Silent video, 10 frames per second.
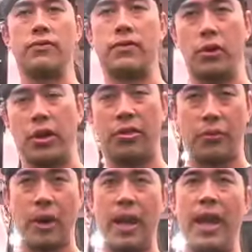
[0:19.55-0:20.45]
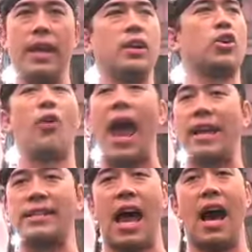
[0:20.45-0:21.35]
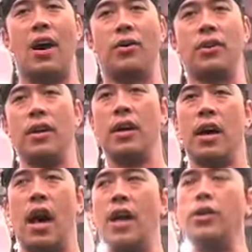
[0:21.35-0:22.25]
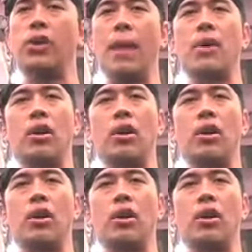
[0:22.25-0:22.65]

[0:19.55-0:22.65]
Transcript: of Duty 3, Crackdown, a new game